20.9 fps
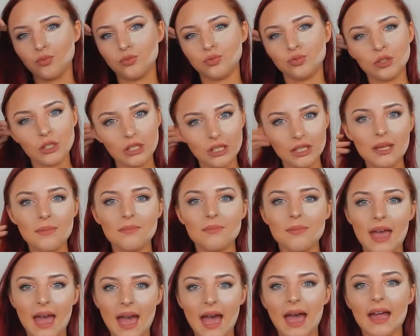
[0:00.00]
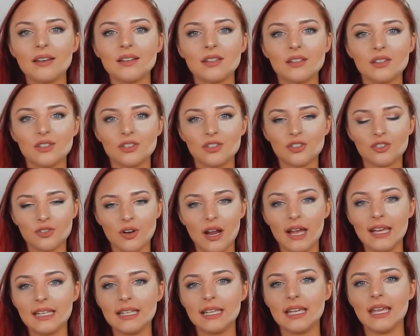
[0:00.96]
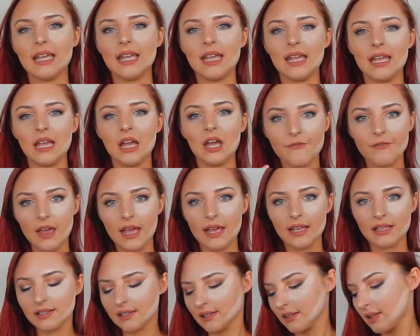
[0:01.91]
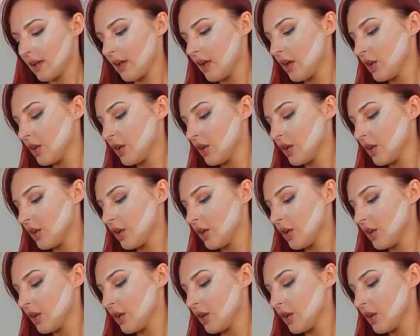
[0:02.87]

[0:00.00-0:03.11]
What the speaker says: really matte, striking face.